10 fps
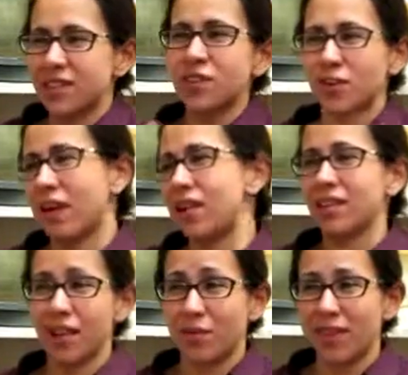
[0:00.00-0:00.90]
thrown out a
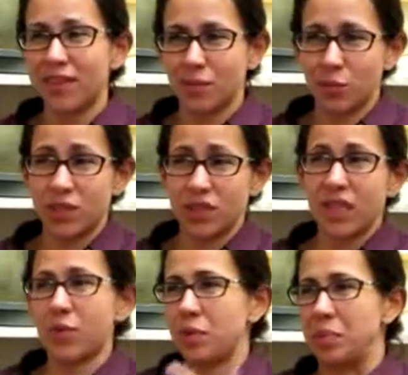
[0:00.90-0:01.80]
lot, right? That we're just
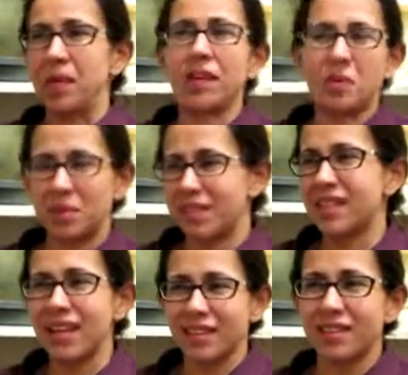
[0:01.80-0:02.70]
going to repeat our
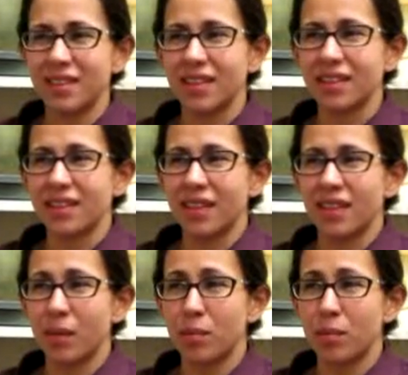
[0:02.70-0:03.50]
mistakes and things like that. But